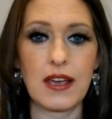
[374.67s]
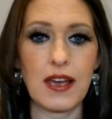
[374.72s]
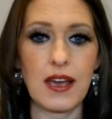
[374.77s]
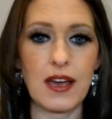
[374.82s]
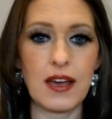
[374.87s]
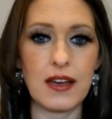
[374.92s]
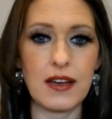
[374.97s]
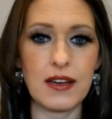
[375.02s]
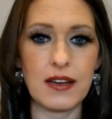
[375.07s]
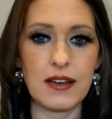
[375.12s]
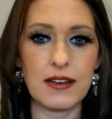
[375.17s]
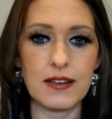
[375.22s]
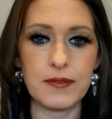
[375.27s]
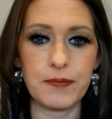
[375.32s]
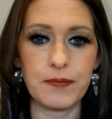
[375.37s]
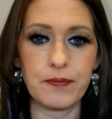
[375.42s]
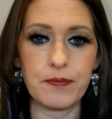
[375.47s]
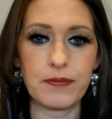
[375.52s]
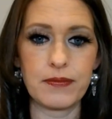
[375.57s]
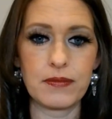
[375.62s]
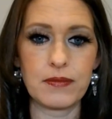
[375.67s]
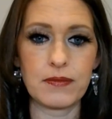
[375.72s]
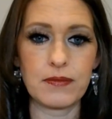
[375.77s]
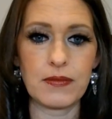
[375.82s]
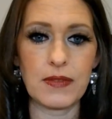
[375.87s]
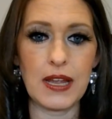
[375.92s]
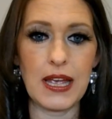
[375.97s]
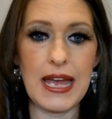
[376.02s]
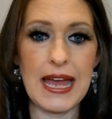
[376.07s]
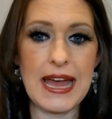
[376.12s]

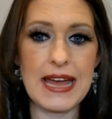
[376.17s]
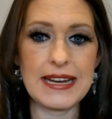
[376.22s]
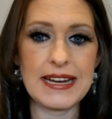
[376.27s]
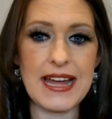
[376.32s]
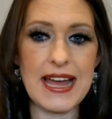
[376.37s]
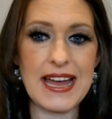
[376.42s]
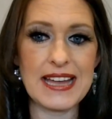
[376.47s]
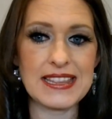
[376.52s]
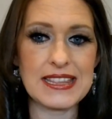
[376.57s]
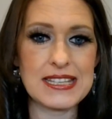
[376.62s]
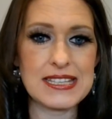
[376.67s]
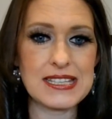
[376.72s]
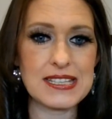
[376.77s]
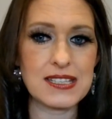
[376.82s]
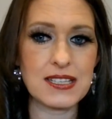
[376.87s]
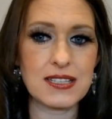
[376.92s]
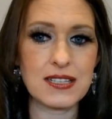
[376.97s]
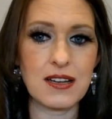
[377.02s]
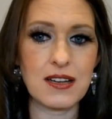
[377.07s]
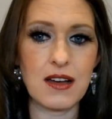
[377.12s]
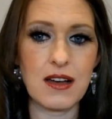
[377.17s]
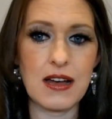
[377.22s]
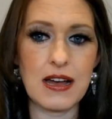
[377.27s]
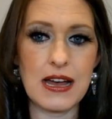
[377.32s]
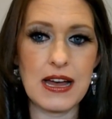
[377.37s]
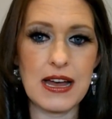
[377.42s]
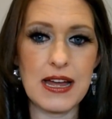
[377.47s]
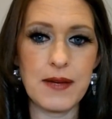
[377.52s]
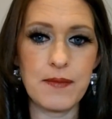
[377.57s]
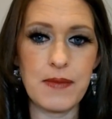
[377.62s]
And at this
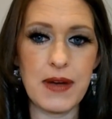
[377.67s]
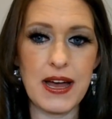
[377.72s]
time,